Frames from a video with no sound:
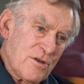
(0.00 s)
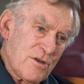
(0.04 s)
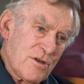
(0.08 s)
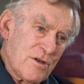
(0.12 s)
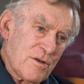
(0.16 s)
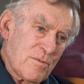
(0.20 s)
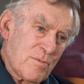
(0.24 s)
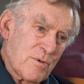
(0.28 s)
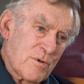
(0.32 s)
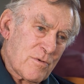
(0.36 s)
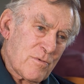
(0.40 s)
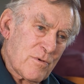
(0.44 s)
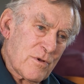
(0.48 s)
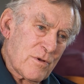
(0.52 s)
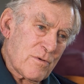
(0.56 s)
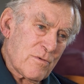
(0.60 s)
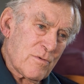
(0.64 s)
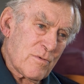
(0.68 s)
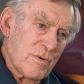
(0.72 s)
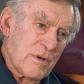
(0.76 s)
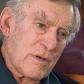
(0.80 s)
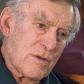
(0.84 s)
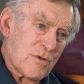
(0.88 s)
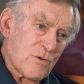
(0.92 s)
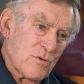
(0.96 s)
Yeah, but we,
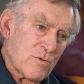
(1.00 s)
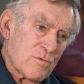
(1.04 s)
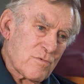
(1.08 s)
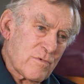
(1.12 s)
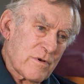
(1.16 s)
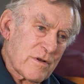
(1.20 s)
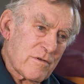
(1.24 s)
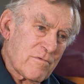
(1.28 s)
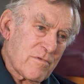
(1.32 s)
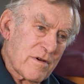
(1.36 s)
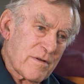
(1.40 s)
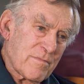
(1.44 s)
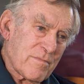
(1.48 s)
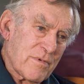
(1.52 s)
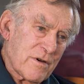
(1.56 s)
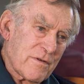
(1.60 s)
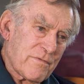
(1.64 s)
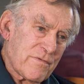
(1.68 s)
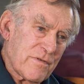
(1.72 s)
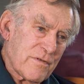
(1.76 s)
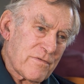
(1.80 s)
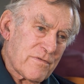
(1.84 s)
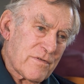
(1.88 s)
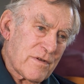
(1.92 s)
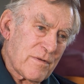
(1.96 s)
we thought we'd won by
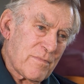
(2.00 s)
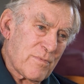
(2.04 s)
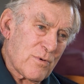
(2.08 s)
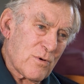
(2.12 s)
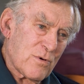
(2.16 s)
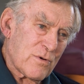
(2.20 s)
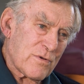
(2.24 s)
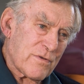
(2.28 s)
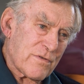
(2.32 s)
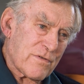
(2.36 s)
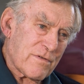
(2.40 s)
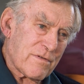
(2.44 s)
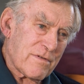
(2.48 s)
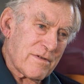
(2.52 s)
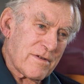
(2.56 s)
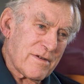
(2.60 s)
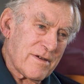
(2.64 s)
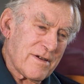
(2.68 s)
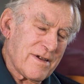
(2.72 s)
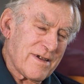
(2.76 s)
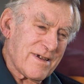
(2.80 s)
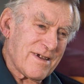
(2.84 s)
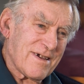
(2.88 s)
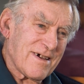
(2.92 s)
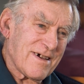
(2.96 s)
fifty points. Oh, yeah.
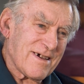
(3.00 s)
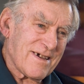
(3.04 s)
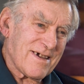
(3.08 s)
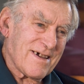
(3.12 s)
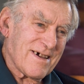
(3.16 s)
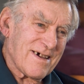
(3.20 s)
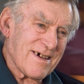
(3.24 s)
Yeah.